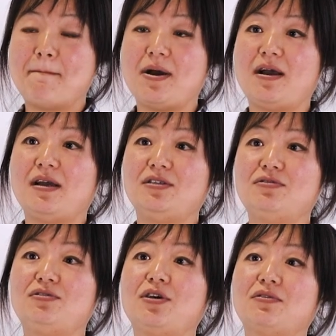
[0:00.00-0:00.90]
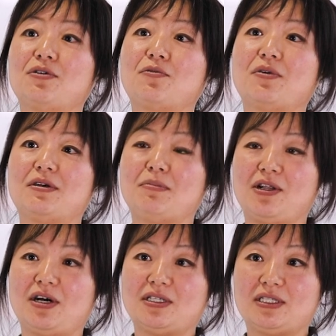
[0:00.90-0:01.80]
but you don't know where it
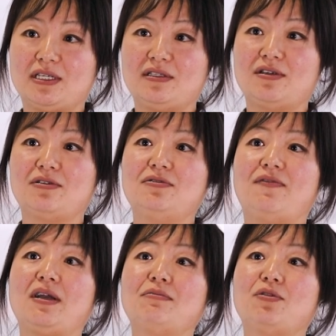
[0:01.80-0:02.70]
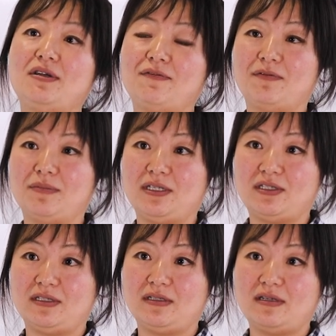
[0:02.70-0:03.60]
belongs until you find more
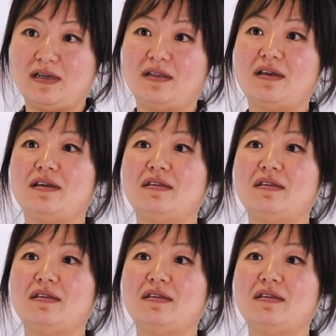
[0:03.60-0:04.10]
information. And